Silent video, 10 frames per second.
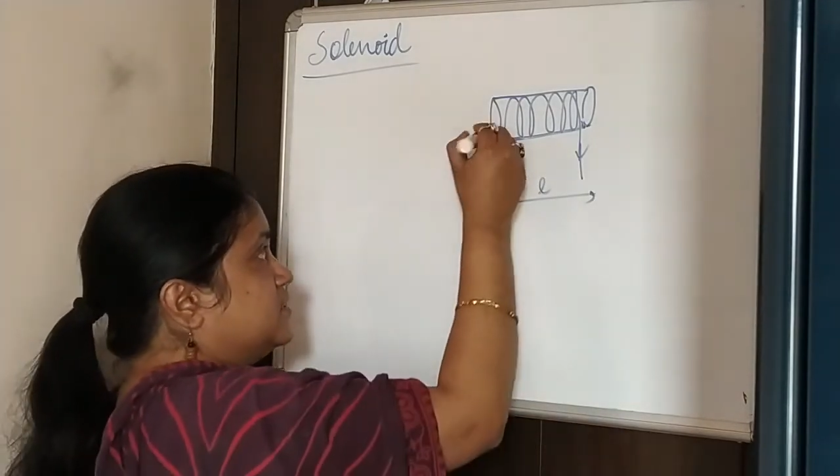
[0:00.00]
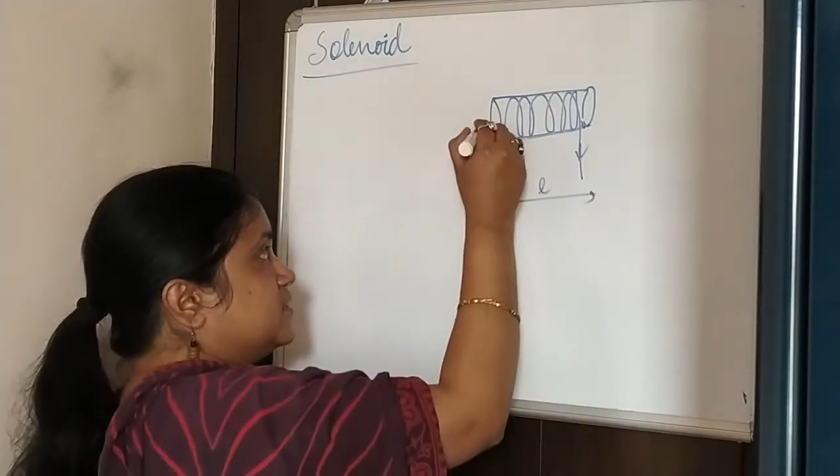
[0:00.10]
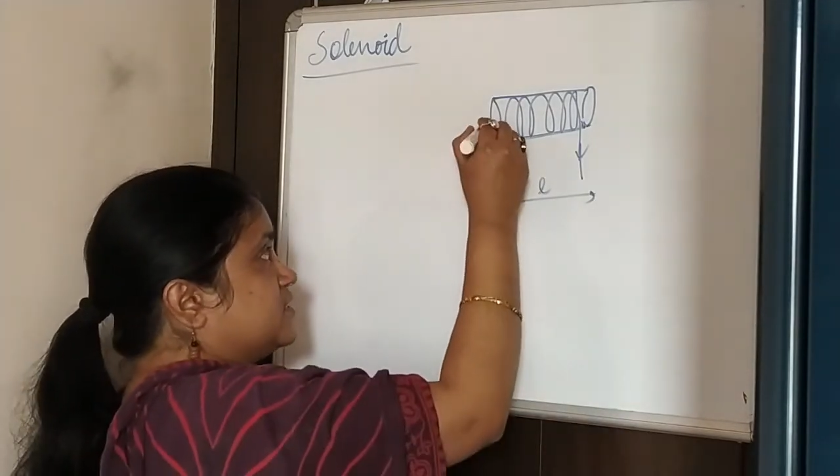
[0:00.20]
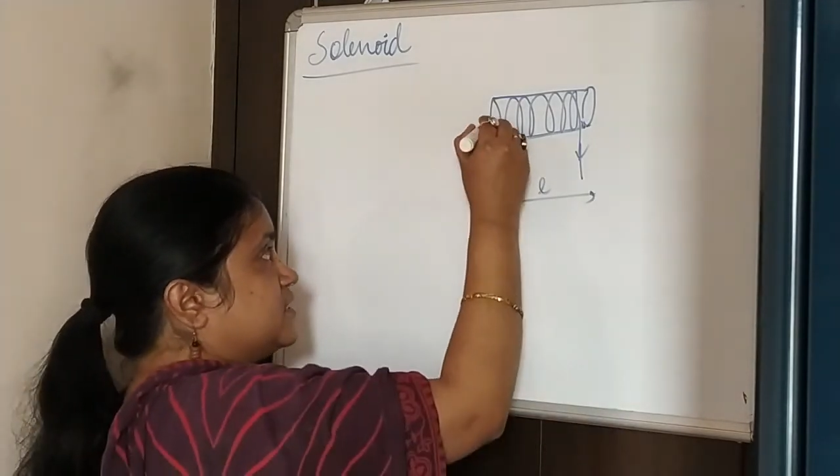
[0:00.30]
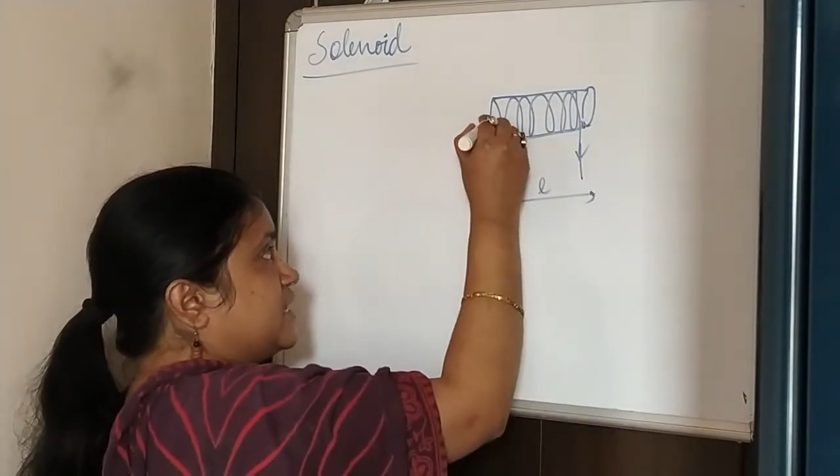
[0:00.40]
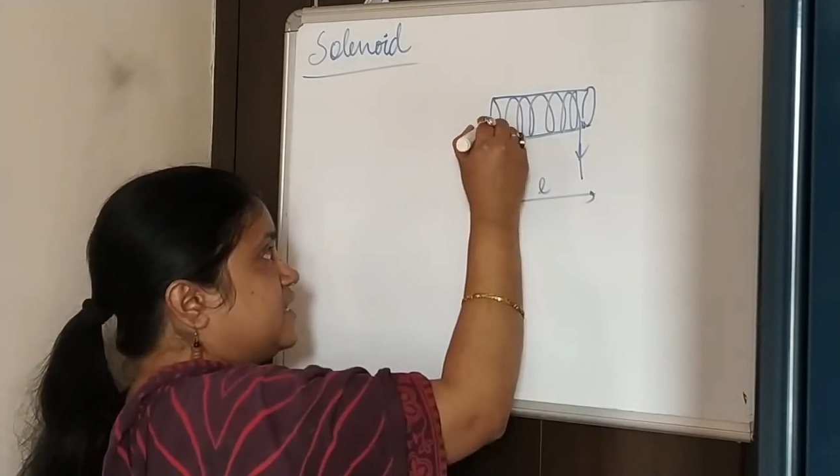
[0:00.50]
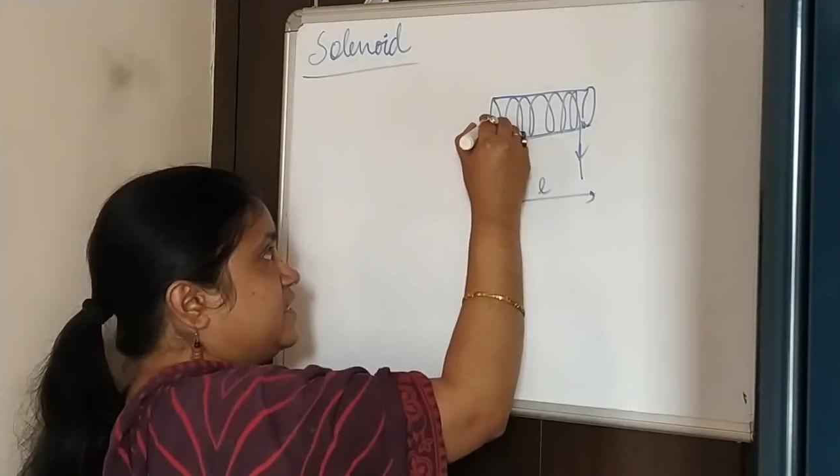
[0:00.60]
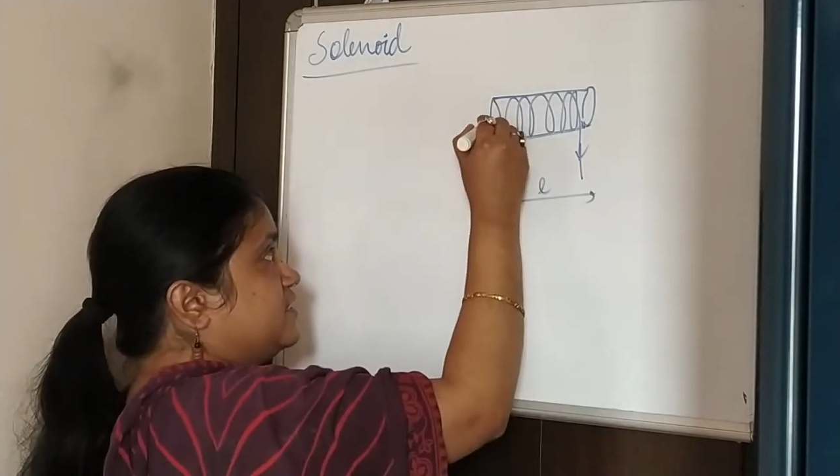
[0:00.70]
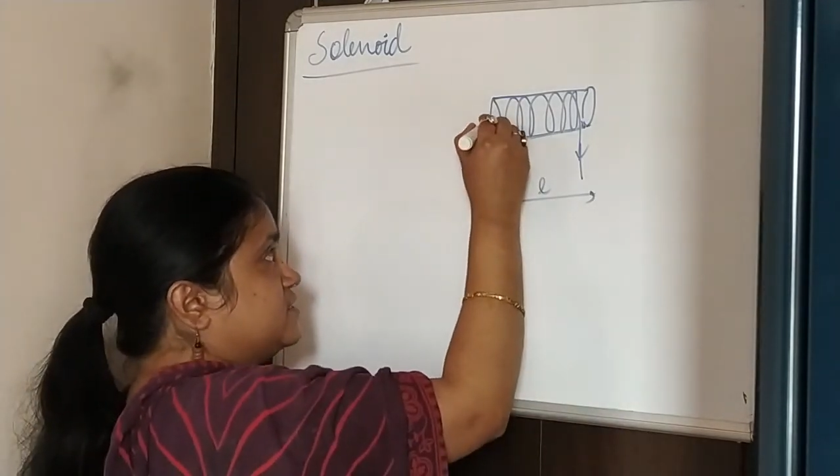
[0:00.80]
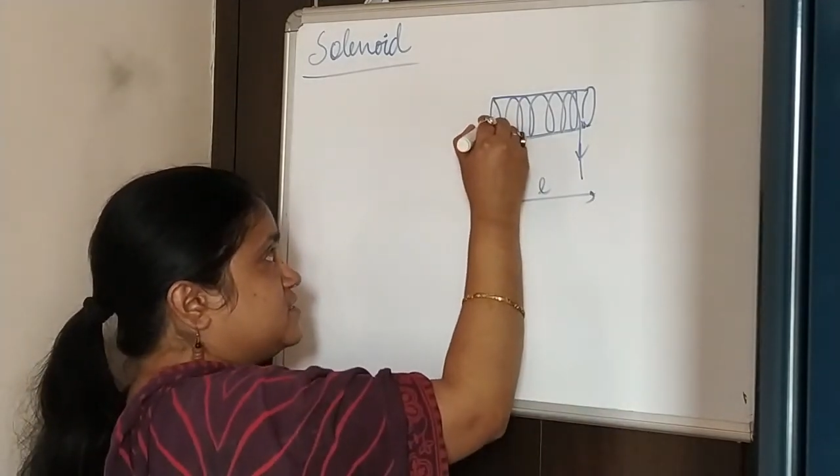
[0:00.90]
The
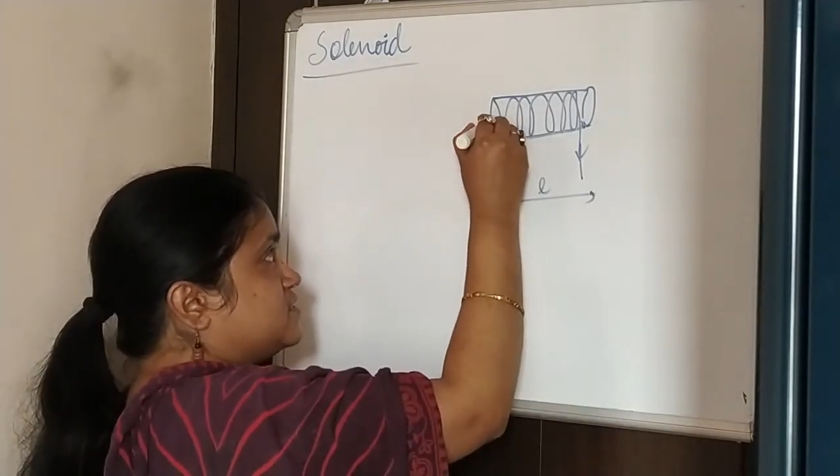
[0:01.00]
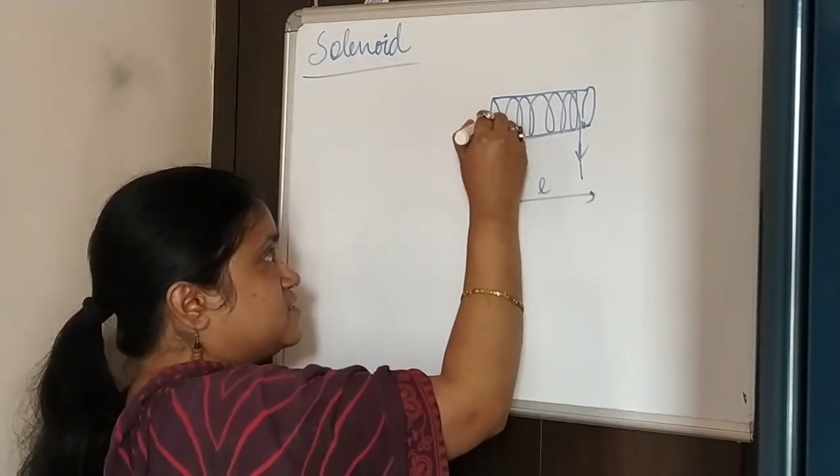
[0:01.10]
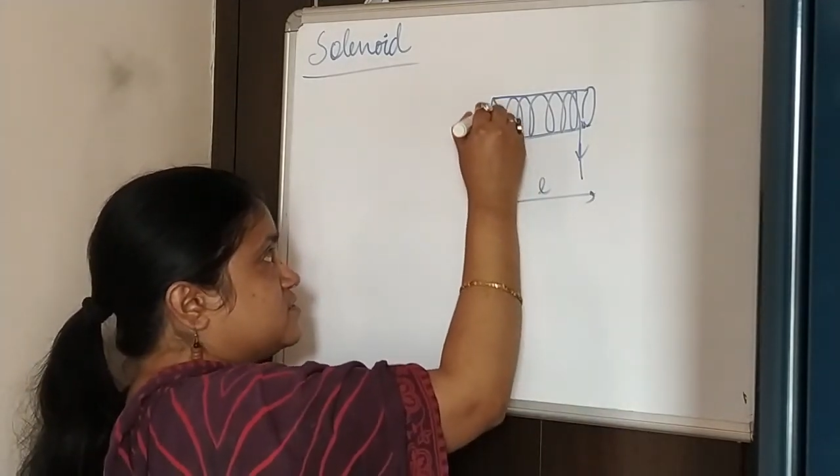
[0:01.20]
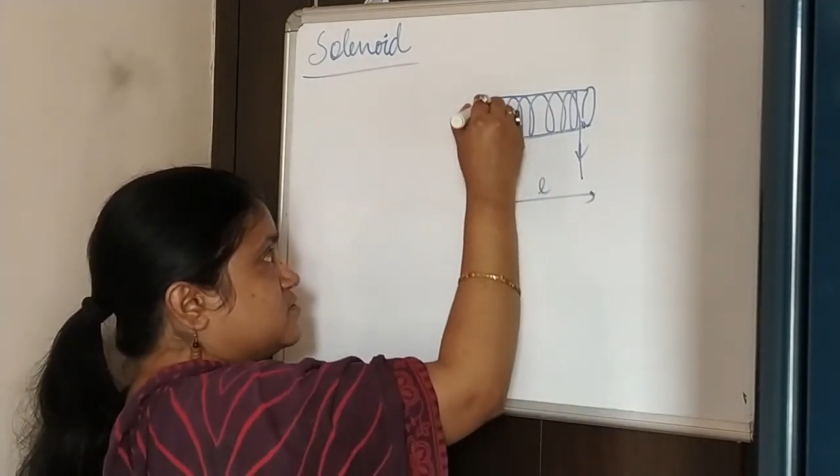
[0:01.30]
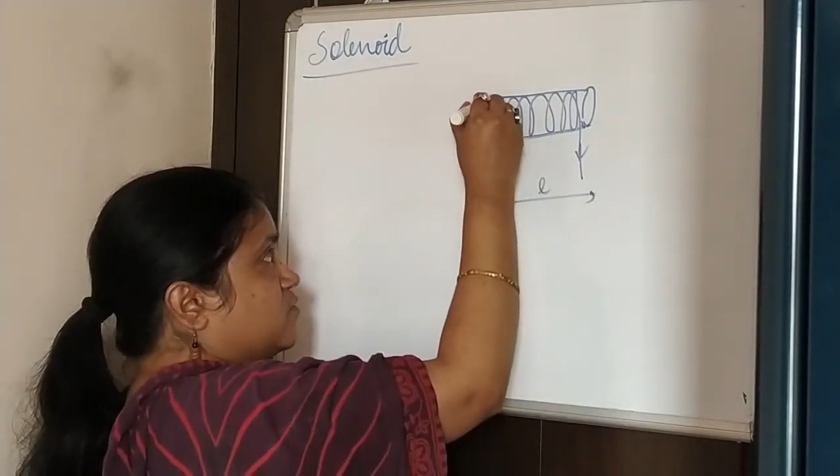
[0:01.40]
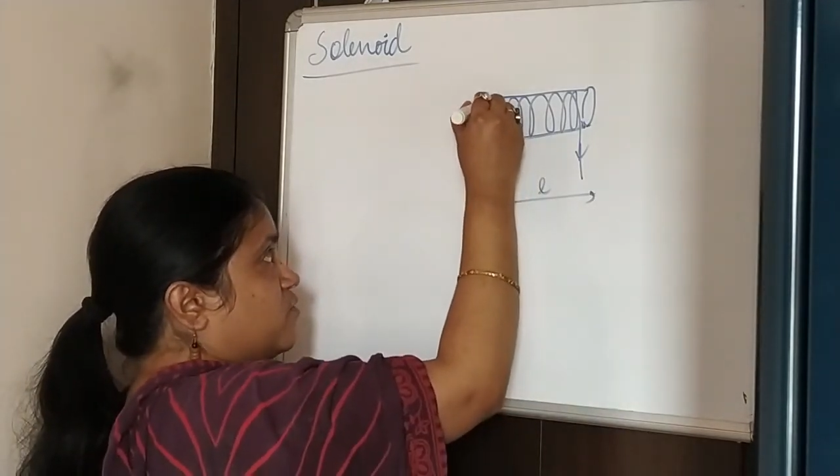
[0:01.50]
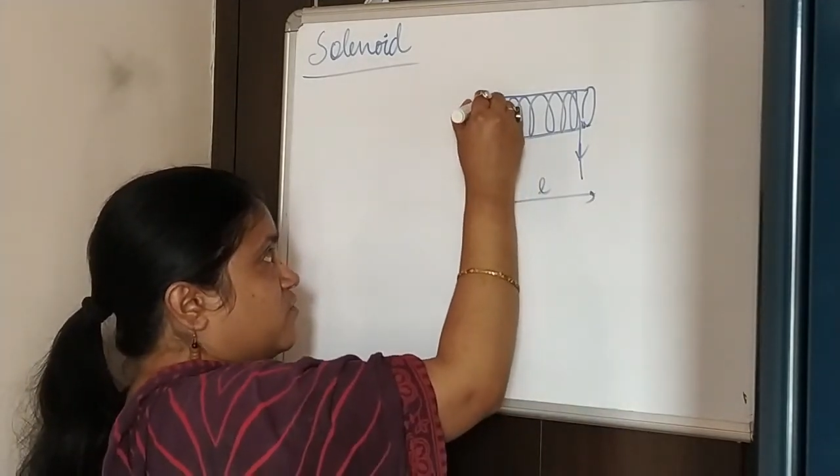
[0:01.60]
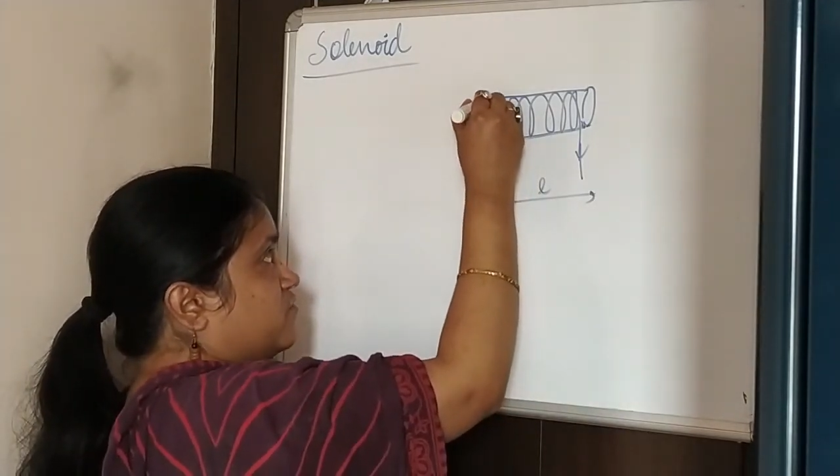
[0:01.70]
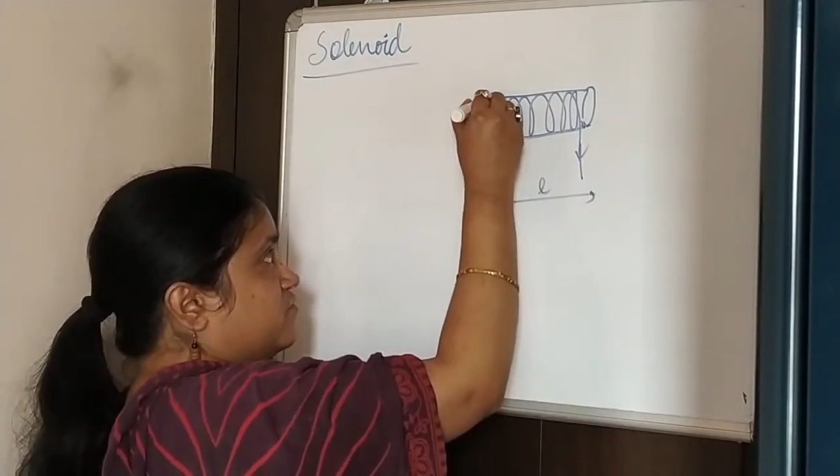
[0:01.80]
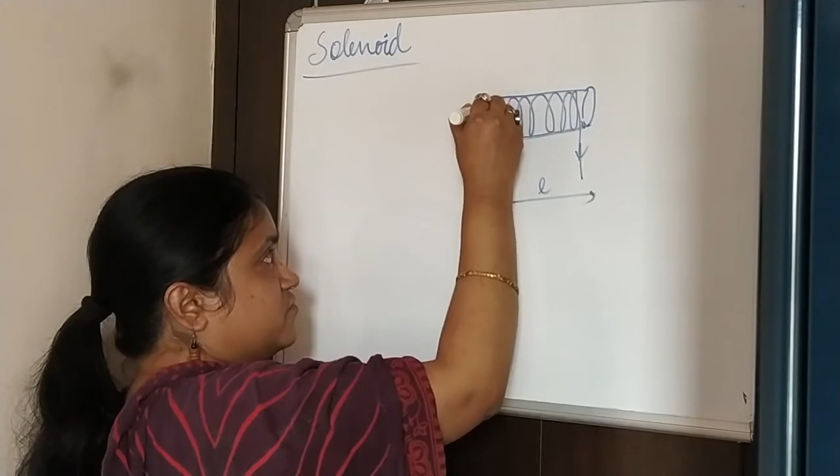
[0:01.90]
radius of